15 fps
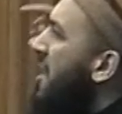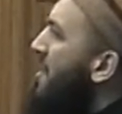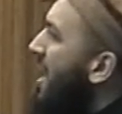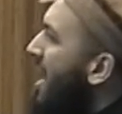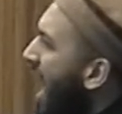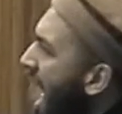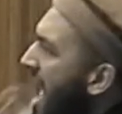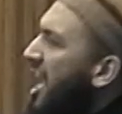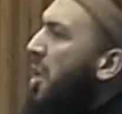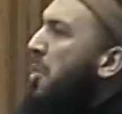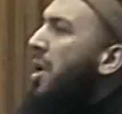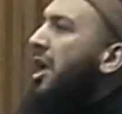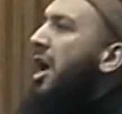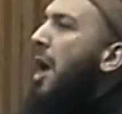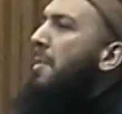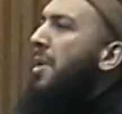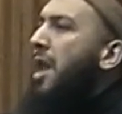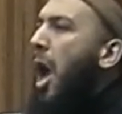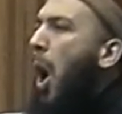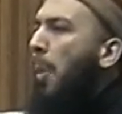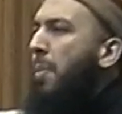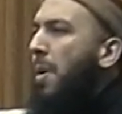the malaika will come
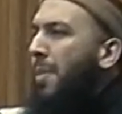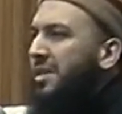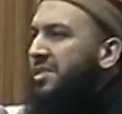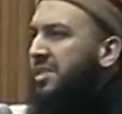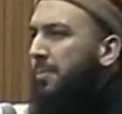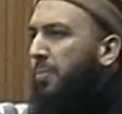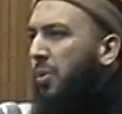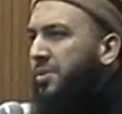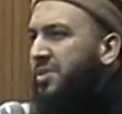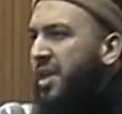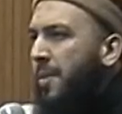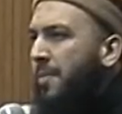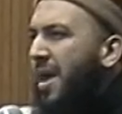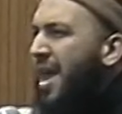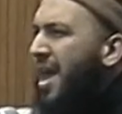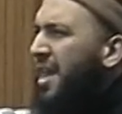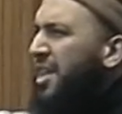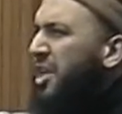and help him and support him.